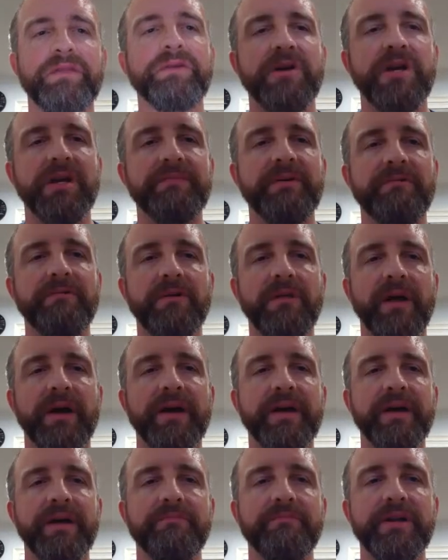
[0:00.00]
going to be
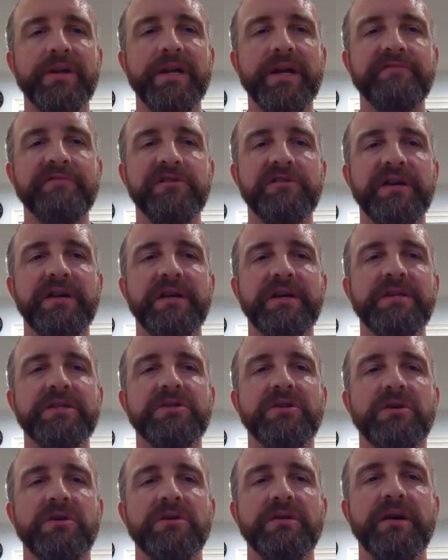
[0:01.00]
relying on pretty heavily is
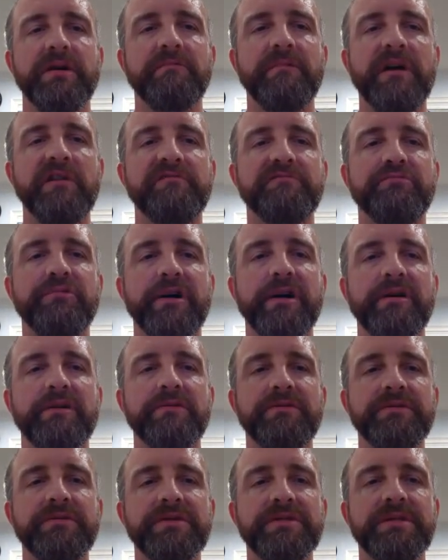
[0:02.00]
called Ralph
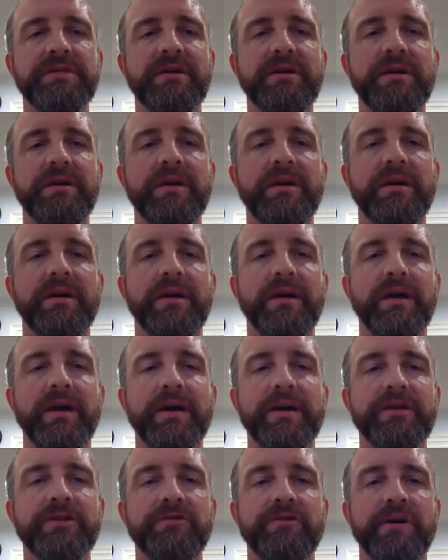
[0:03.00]
Brown's
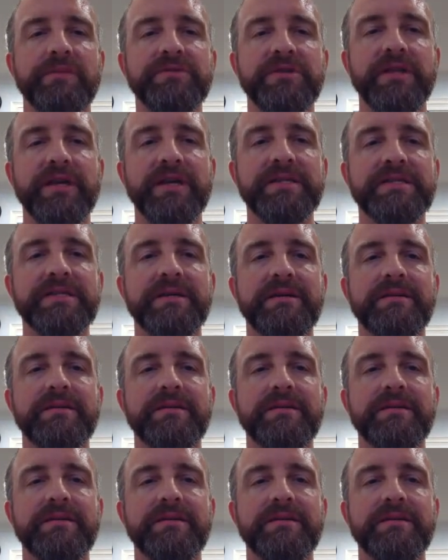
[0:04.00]
interrupt list.